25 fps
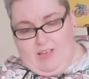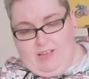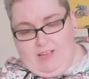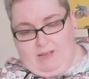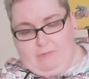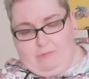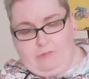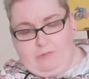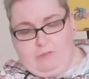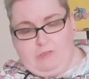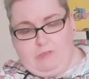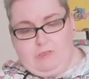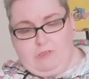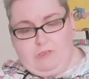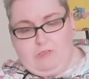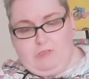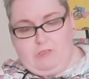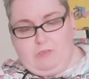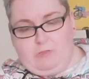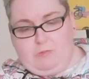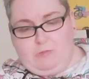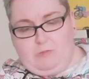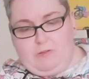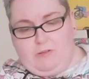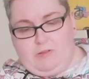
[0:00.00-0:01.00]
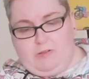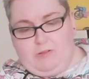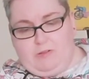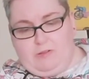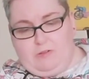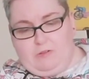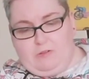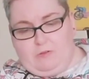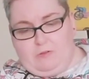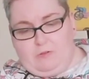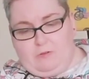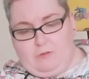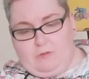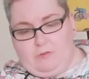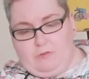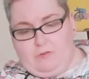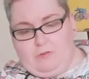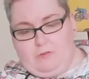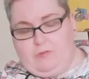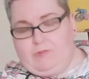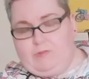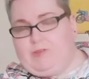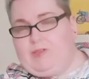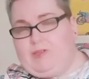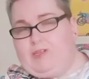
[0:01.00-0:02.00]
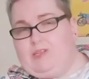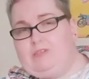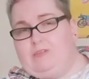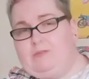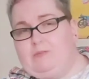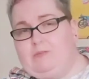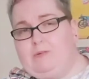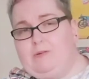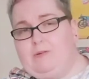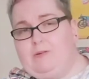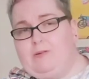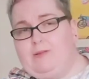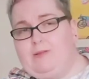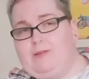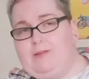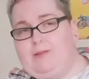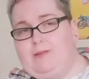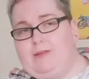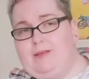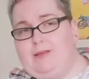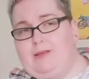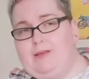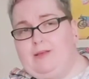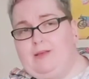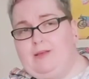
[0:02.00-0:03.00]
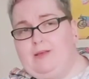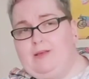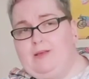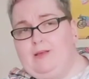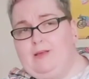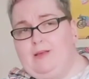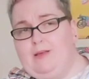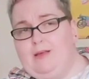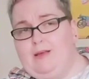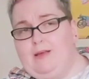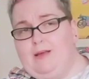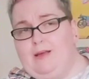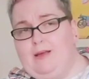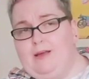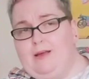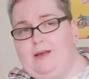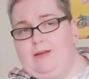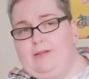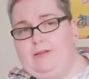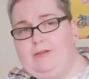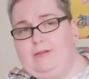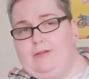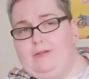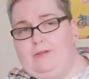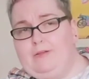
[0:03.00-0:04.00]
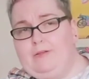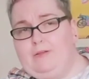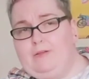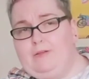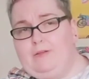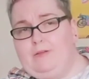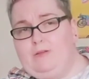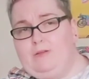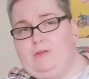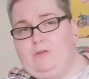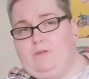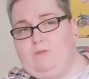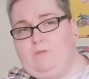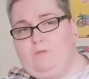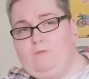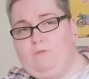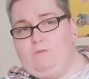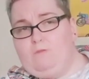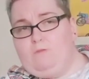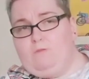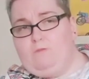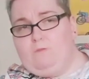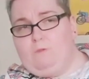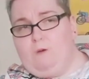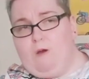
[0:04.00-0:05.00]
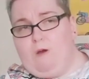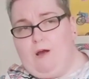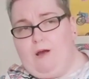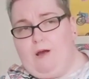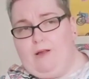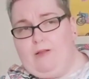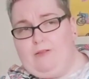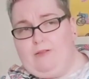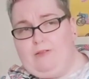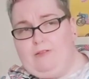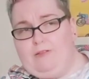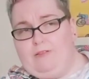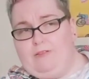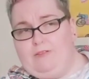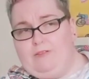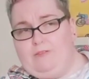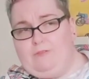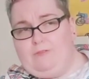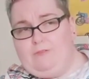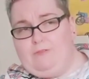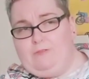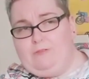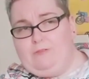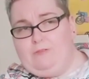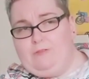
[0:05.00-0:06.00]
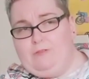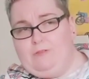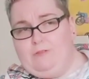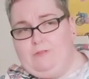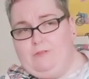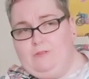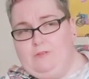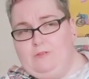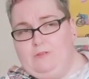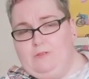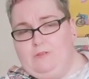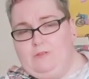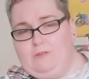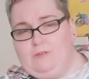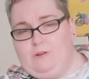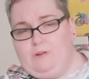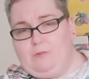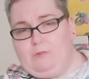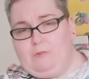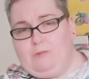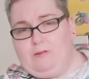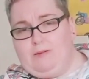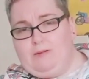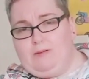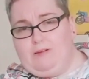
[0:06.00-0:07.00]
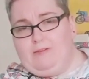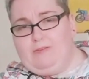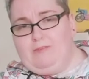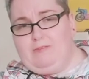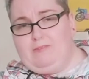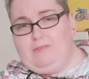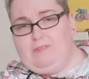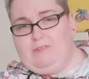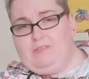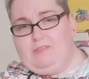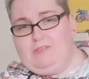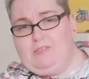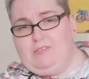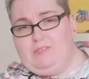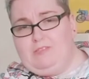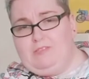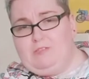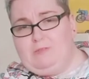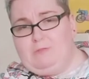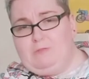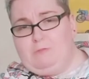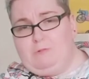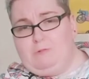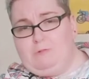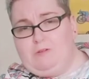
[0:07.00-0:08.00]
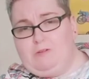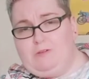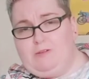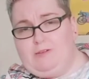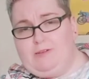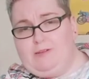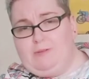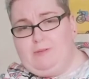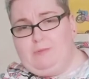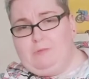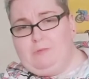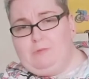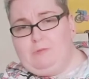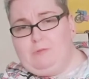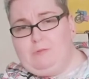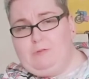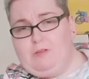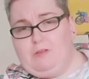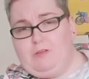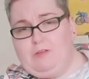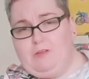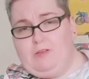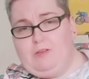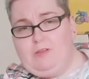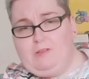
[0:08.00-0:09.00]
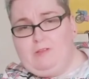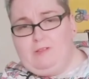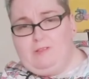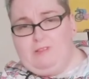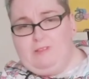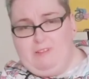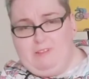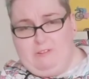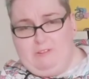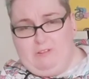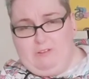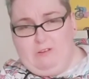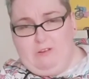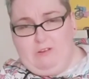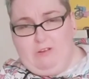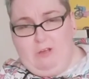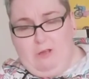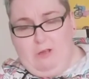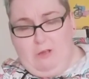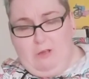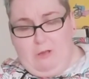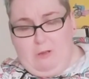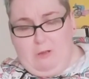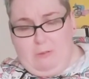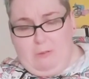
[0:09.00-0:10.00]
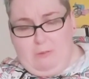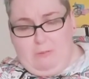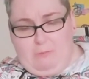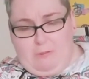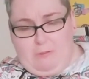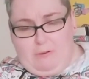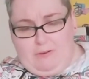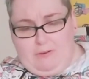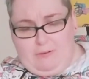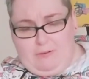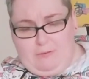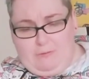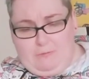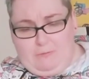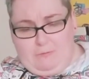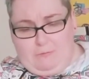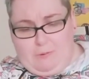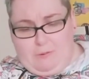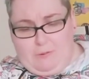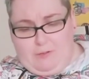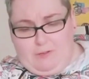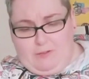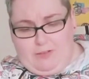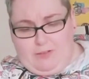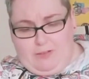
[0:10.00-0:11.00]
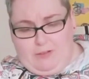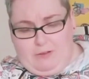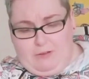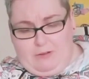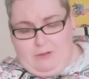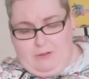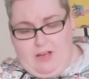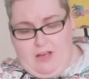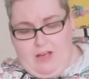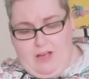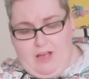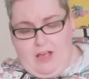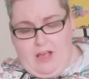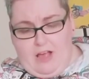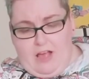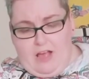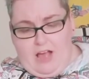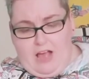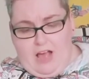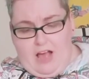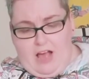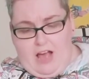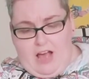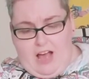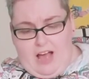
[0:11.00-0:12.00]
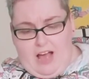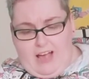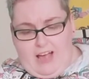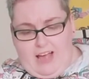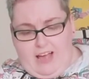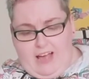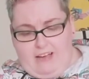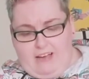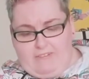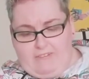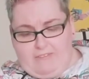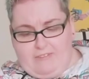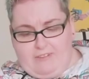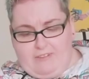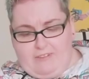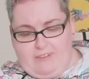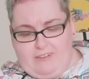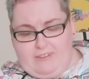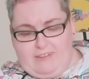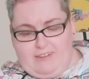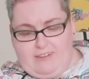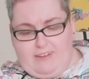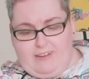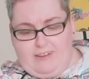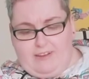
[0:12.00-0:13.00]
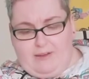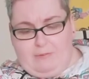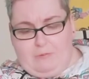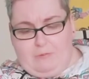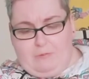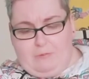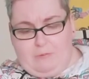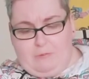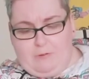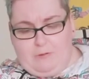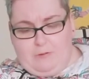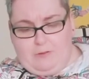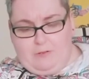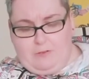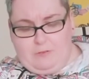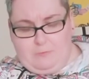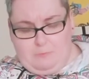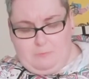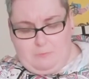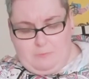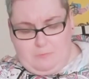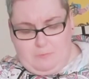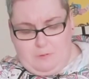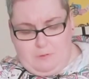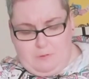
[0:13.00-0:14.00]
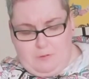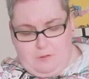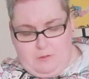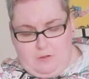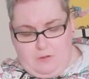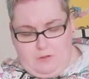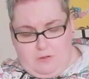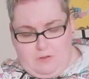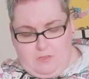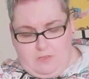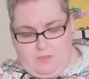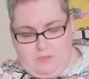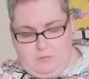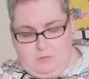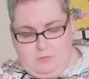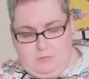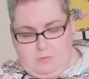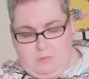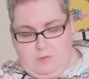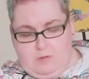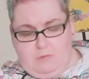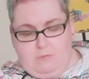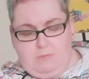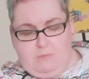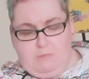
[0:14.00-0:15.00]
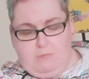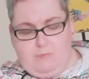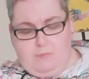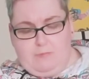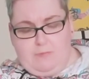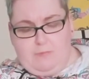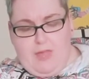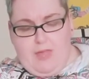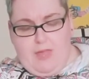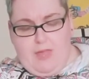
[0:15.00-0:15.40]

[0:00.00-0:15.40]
would just depend on your disability and your own sort of preferences and what you're able to do. But now I have the easy grip on a spoon.